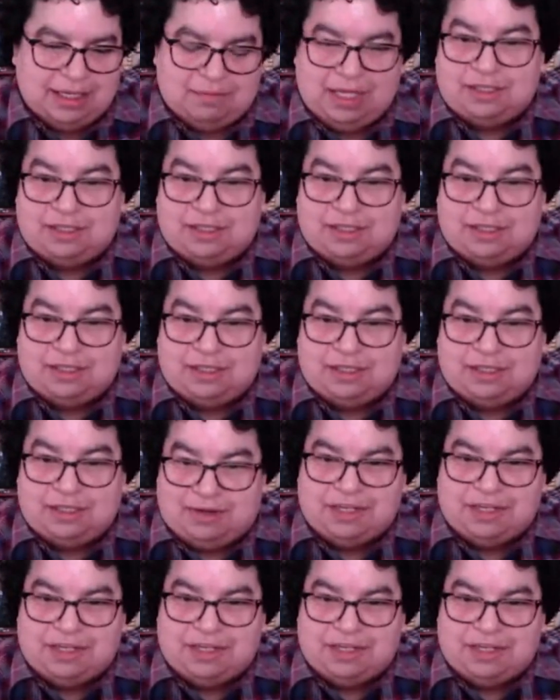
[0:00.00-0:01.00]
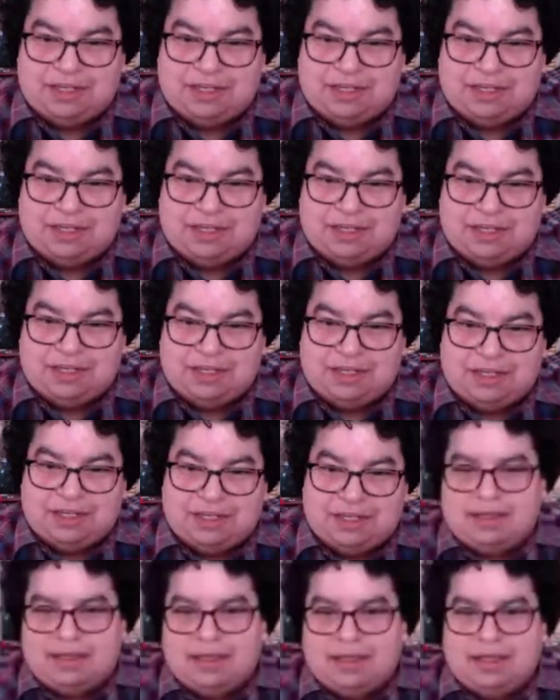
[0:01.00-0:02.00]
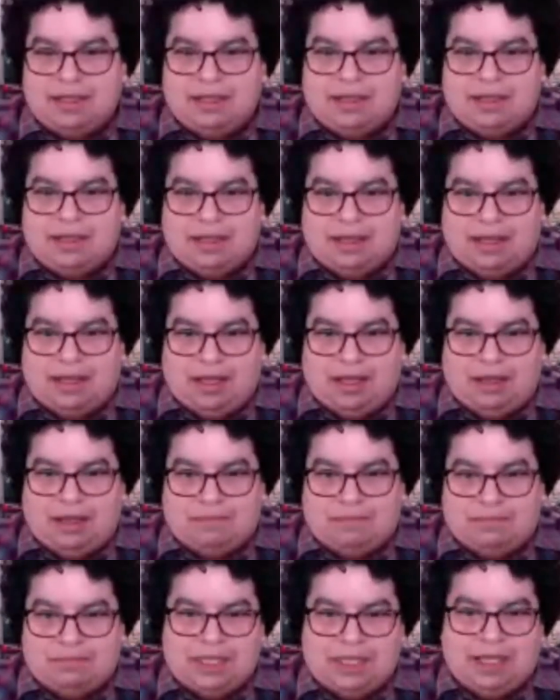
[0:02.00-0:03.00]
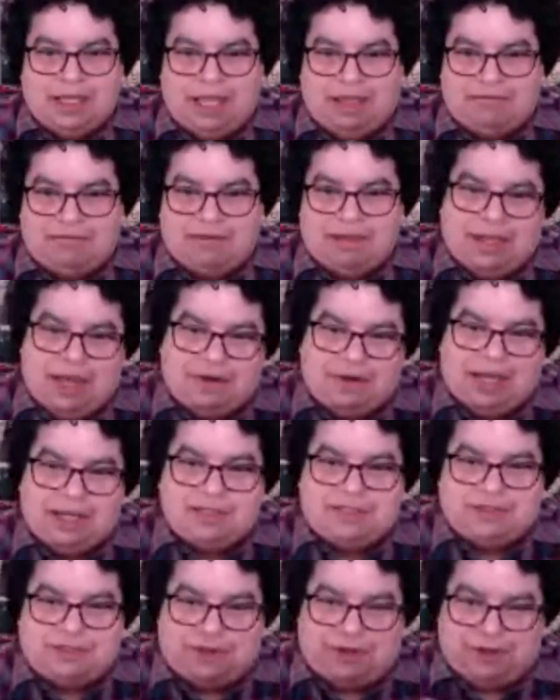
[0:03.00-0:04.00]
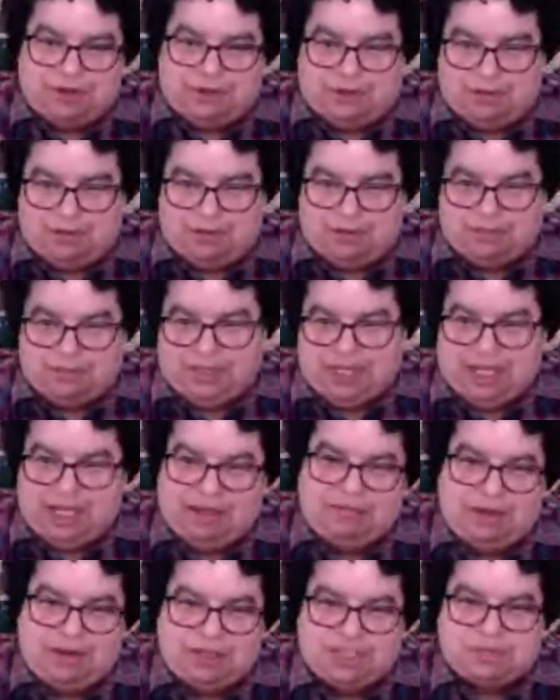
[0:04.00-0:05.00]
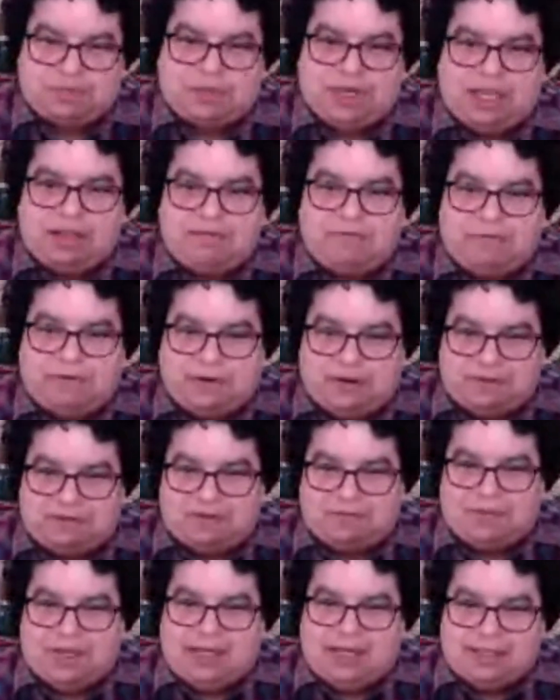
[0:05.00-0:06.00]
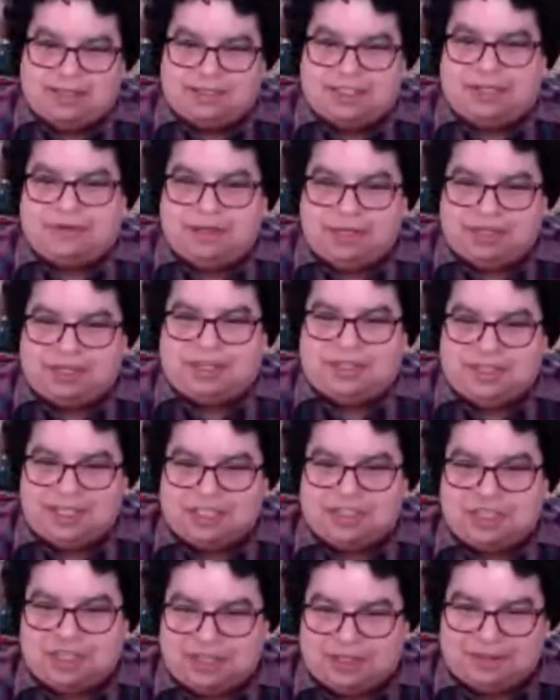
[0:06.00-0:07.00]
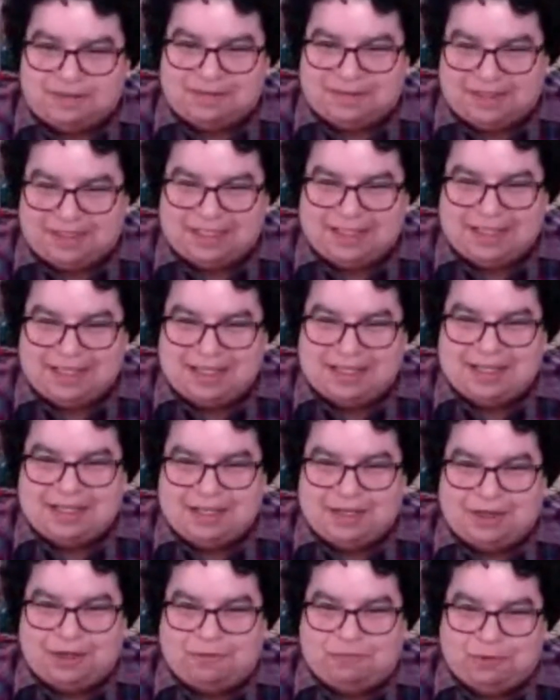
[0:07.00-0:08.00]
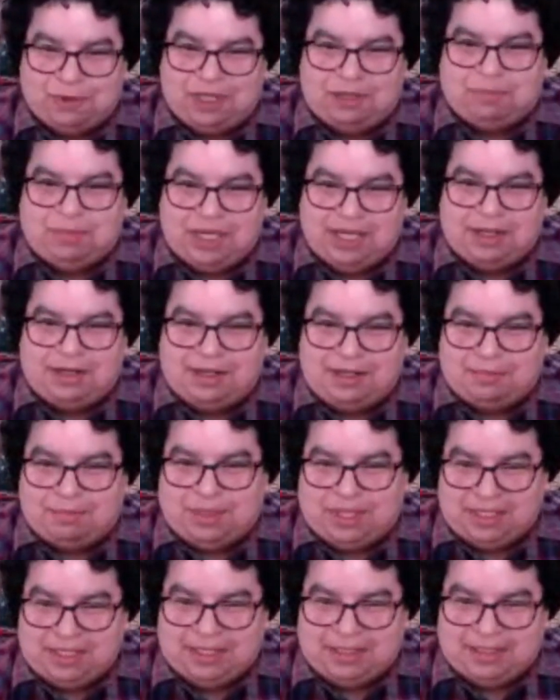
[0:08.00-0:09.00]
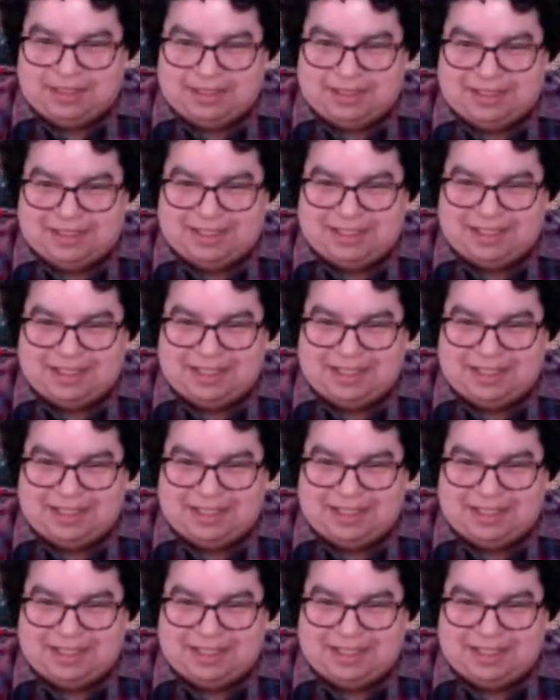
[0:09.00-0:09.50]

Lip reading: Really, actually, having our external behavior spring forth from an interior condition of well-being and abundance.